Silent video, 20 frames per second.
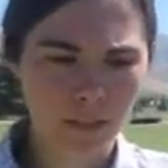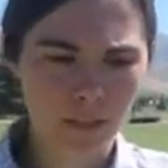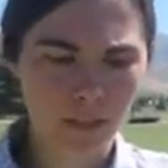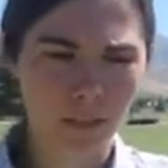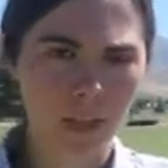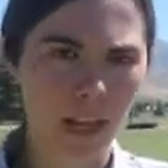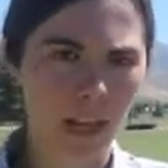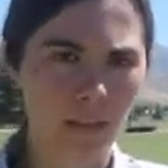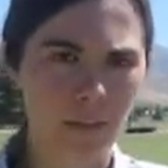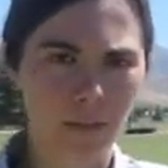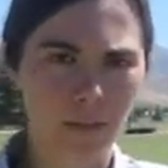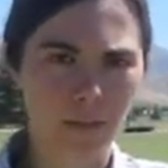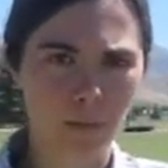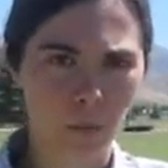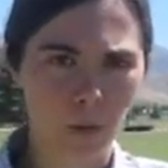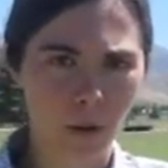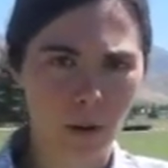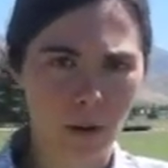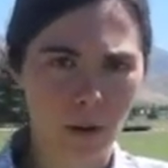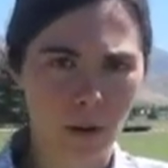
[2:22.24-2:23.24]
so yeah, that's
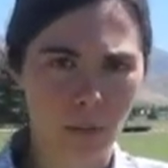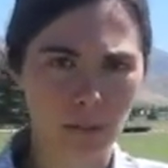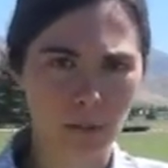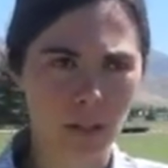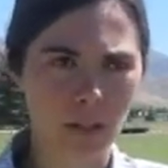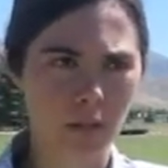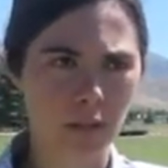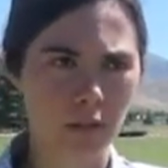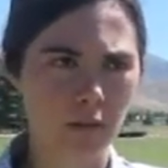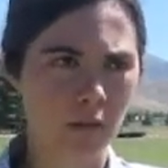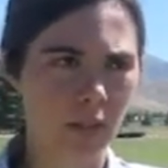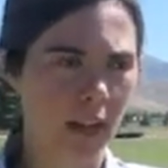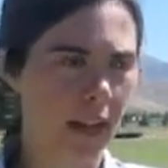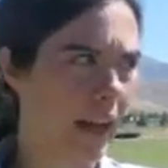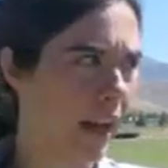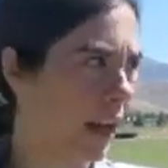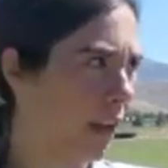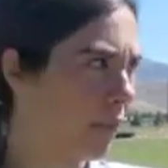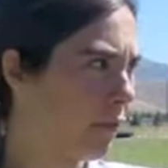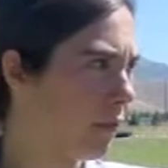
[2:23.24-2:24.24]
one option that you could
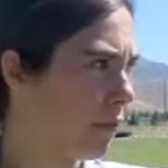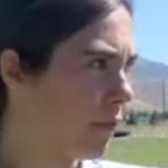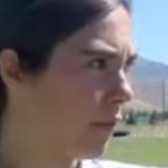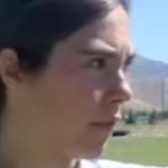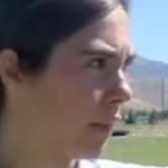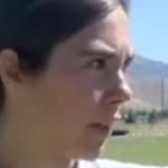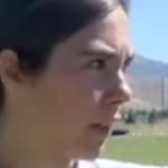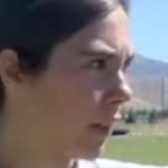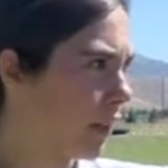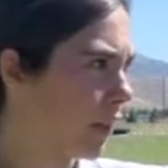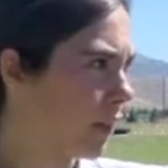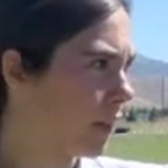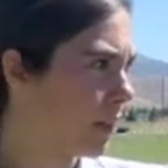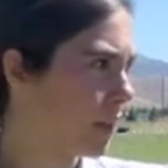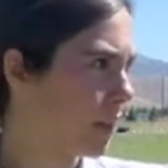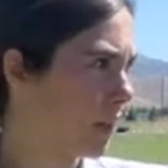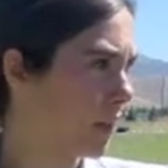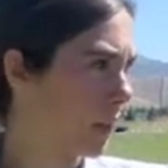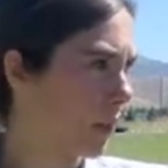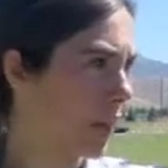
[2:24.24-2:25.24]
have. Uh,
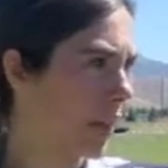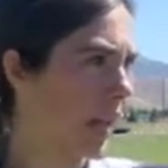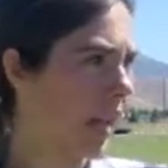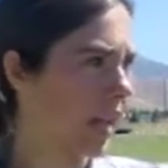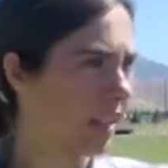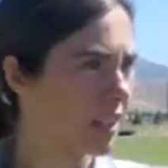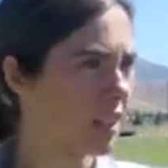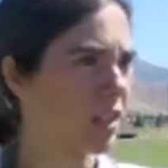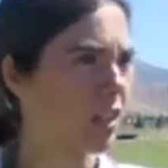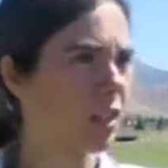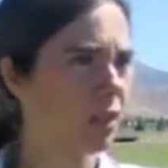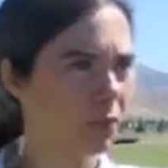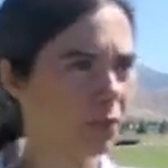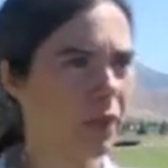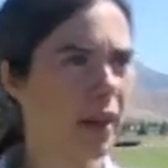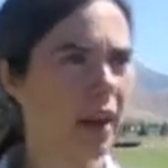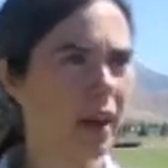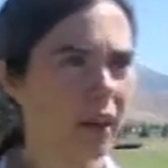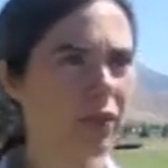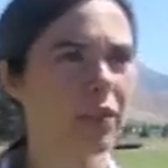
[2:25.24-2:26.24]
there's actually
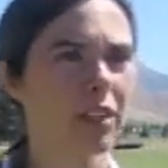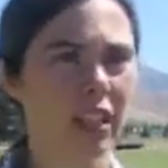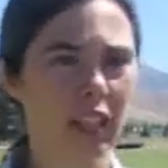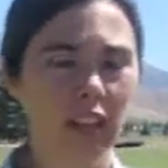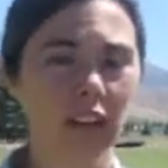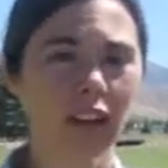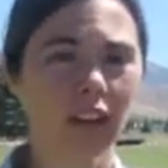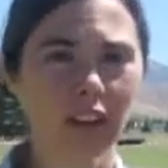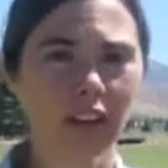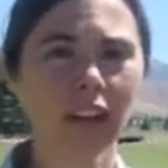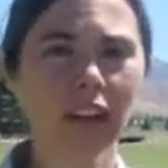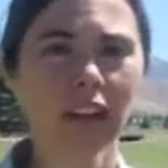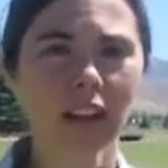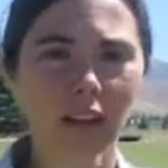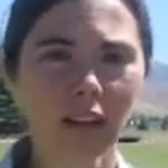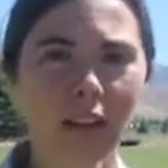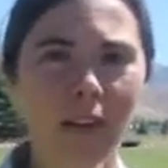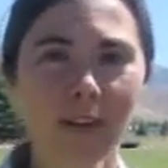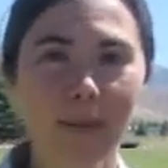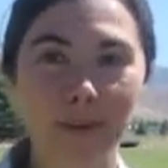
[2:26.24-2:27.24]
around here
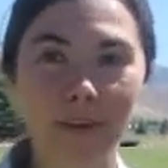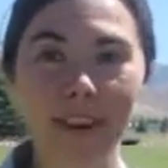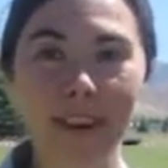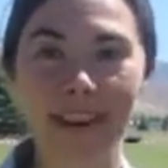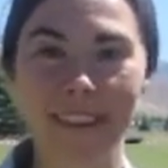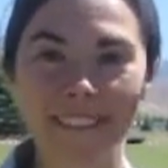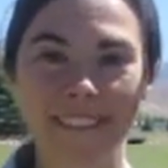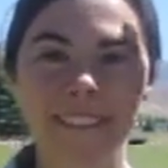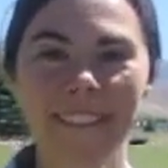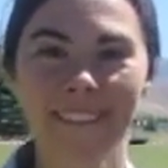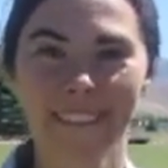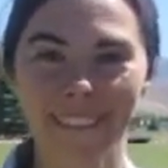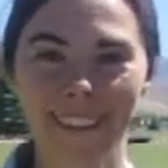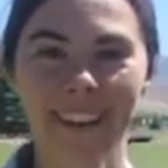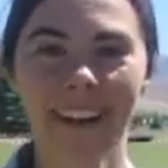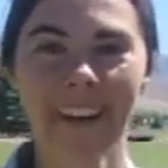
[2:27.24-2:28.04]
we have a